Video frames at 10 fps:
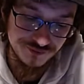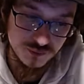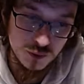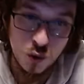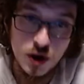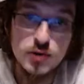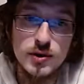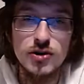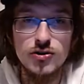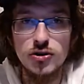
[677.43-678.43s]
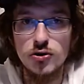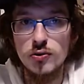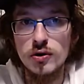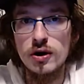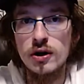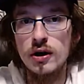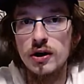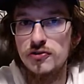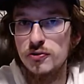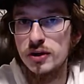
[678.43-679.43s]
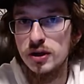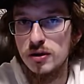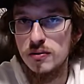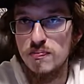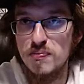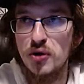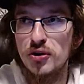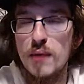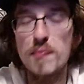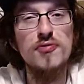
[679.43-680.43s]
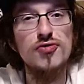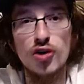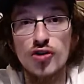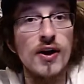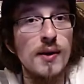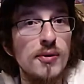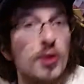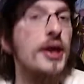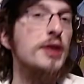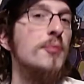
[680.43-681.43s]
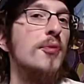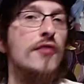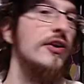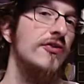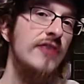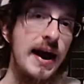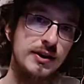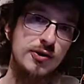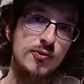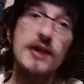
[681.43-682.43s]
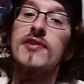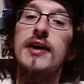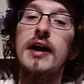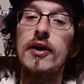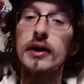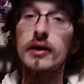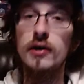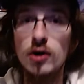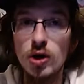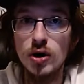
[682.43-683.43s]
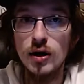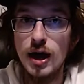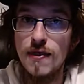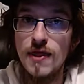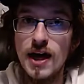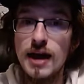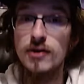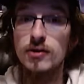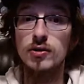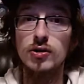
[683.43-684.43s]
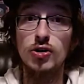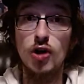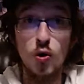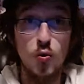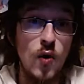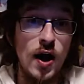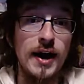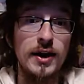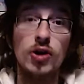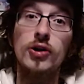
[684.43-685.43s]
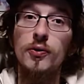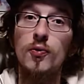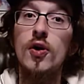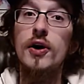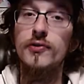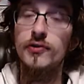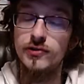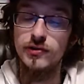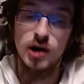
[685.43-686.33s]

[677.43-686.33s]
what you can do is you can build up or try to build like the perfect stack in the raising area, and then go wide all at once.